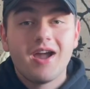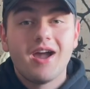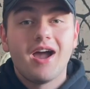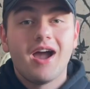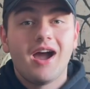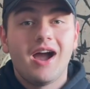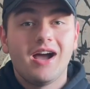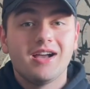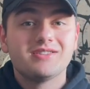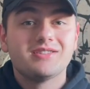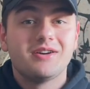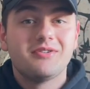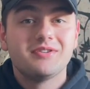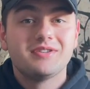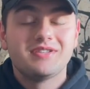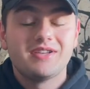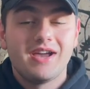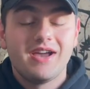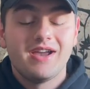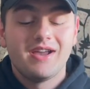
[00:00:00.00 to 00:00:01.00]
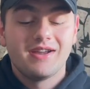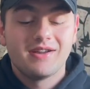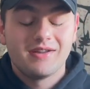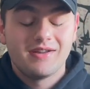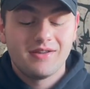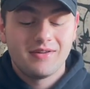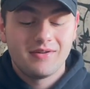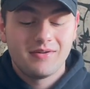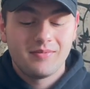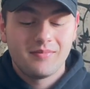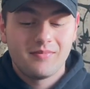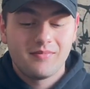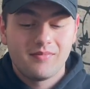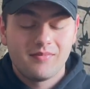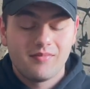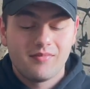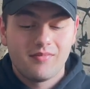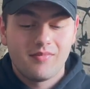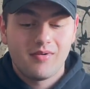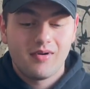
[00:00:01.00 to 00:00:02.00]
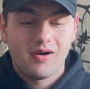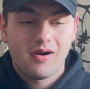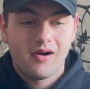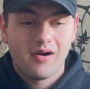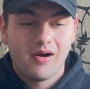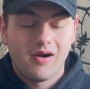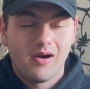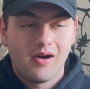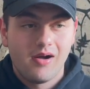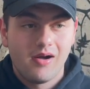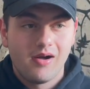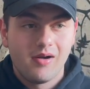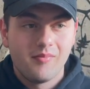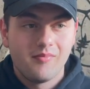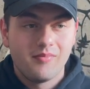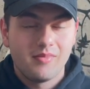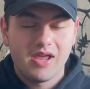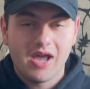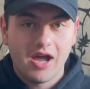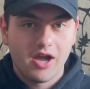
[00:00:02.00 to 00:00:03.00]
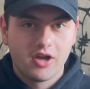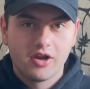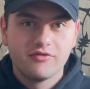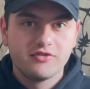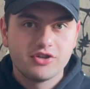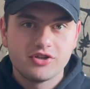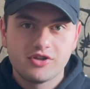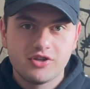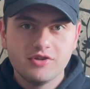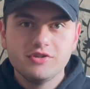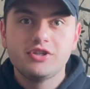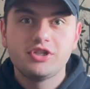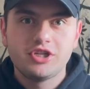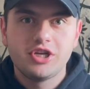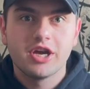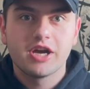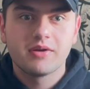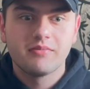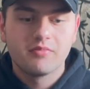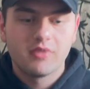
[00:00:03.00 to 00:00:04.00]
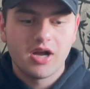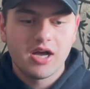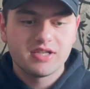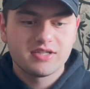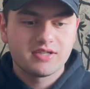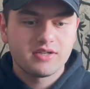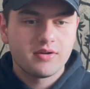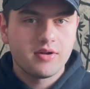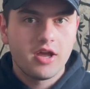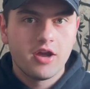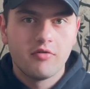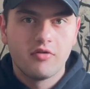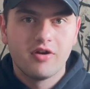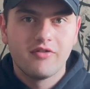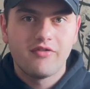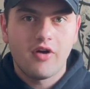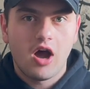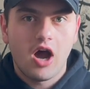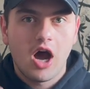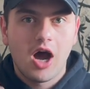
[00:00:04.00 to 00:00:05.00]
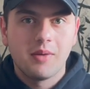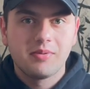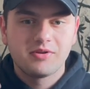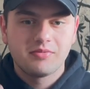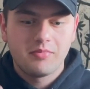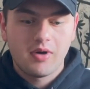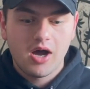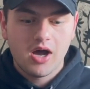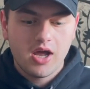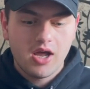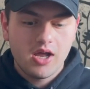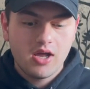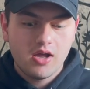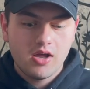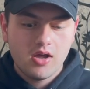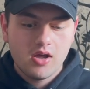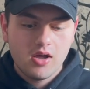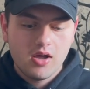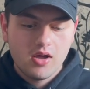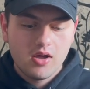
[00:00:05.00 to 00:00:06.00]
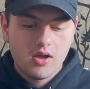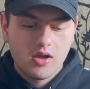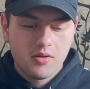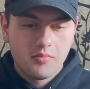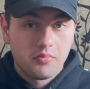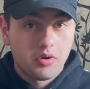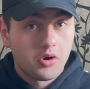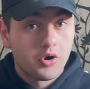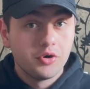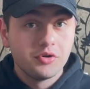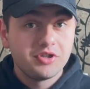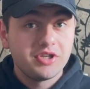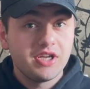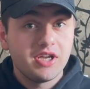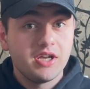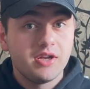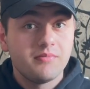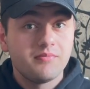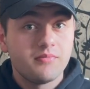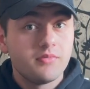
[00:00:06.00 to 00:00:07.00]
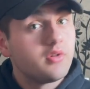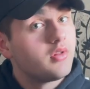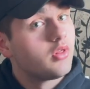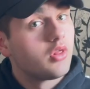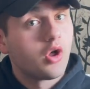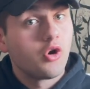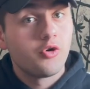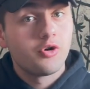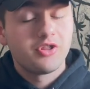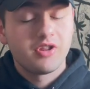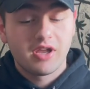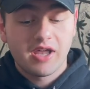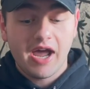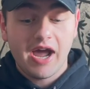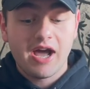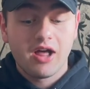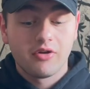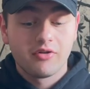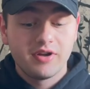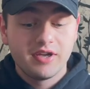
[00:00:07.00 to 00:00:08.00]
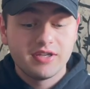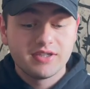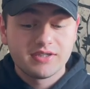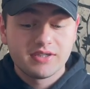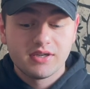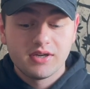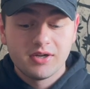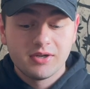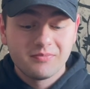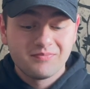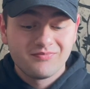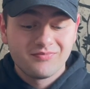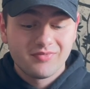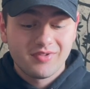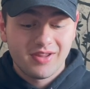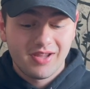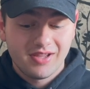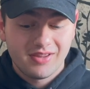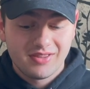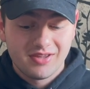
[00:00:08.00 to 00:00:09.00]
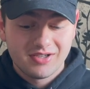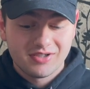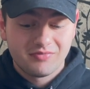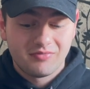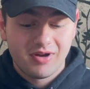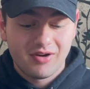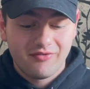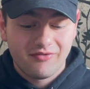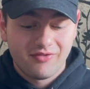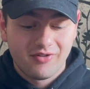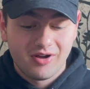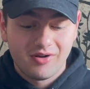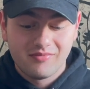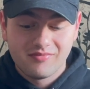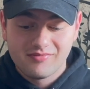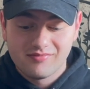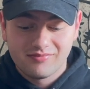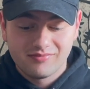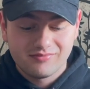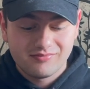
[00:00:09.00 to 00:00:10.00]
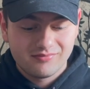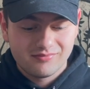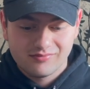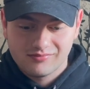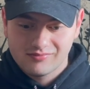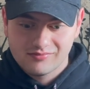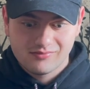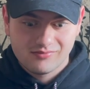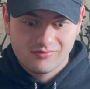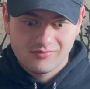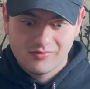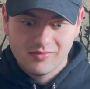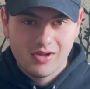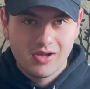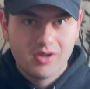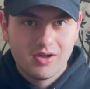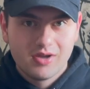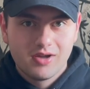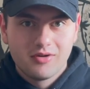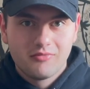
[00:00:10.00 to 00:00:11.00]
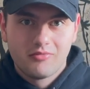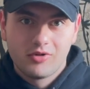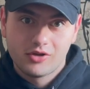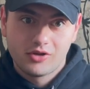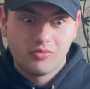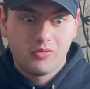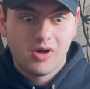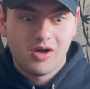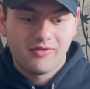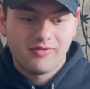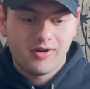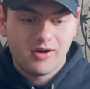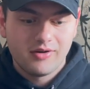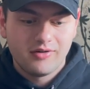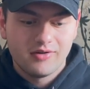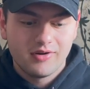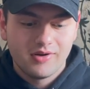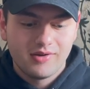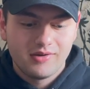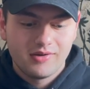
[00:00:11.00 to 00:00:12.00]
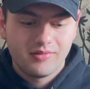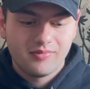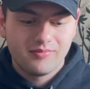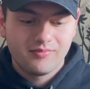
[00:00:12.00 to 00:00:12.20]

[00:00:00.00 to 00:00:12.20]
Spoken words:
as I was saying, I could have just used chicken breast. It would have upped my protein, lowered the calories. Like, this went from, well, 1,200